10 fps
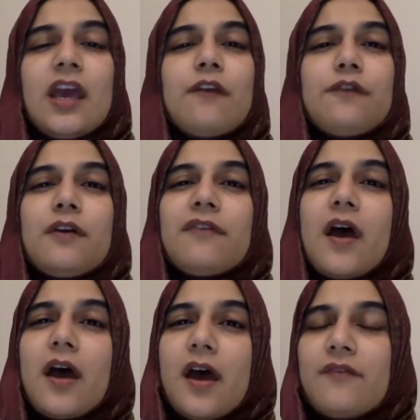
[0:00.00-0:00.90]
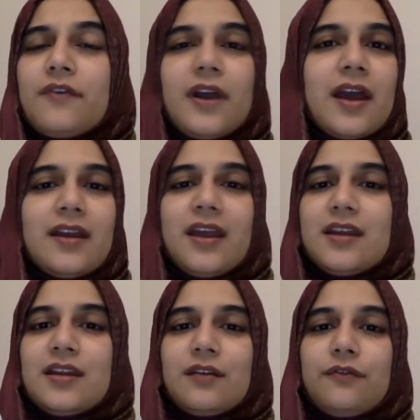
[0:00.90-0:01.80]
If you've ever had
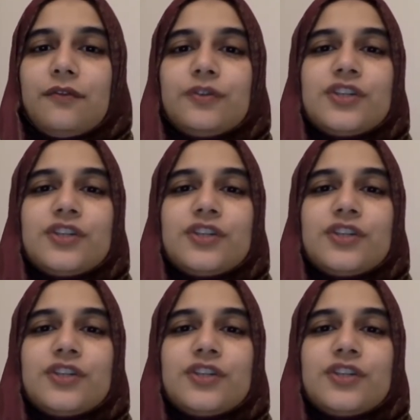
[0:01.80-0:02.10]
Indian food,